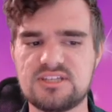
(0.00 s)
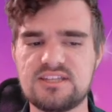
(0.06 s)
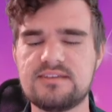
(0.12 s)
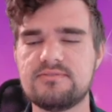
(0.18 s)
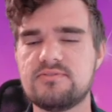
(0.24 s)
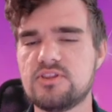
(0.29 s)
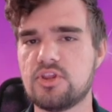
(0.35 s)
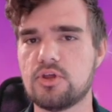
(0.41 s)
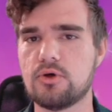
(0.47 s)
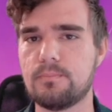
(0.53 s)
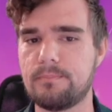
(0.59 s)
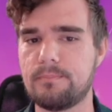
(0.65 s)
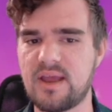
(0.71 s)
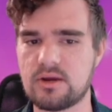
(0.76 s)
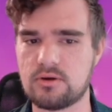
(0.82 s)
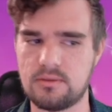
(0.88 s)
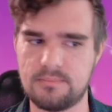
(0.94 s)
even though
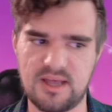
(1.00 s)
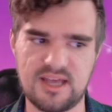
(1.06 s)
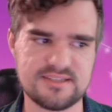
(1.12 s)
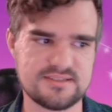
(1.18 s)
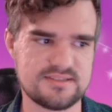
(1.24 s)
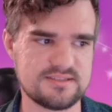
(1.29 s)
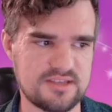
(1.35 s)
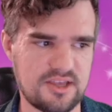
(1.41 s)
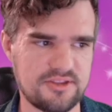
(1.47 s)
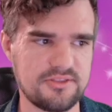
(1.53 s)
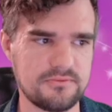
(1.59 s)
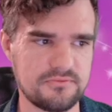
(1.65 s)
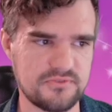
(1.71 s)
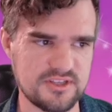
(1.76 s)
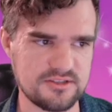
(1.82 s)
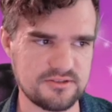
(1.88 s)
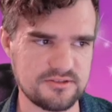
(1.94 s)
Barabas is on the
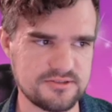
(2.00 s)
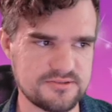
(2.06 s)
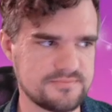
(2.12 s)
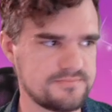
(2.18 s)
field.